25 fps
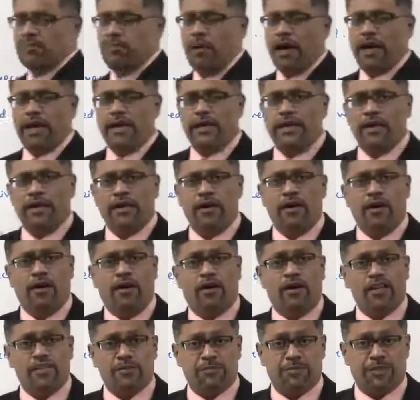by a
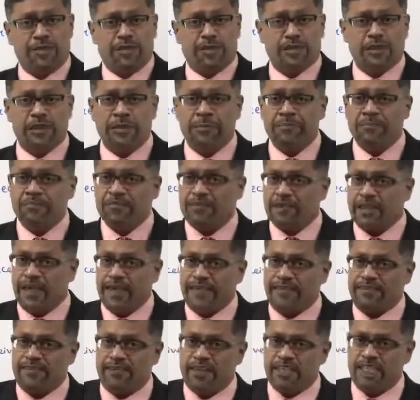hospital.
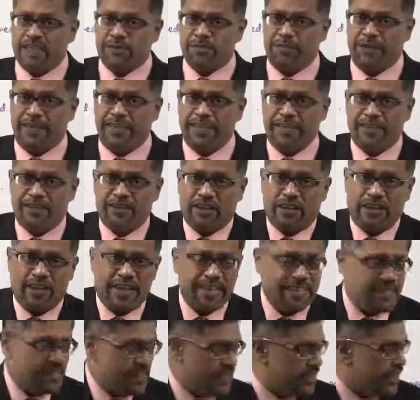It's an expenditure.
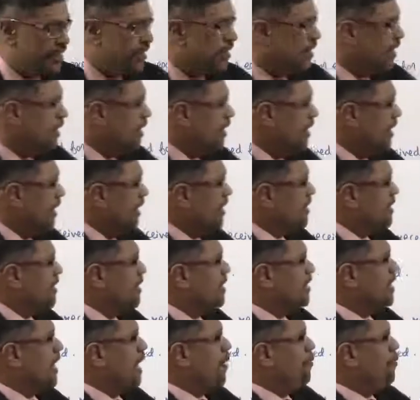Let's see. Is
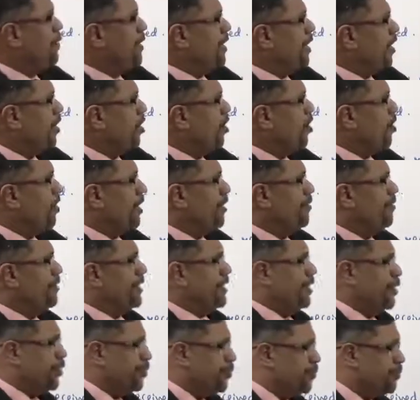it capital or
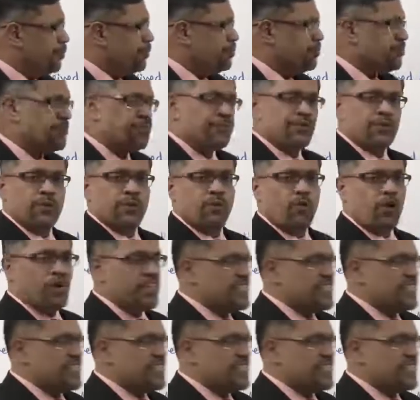revenue? What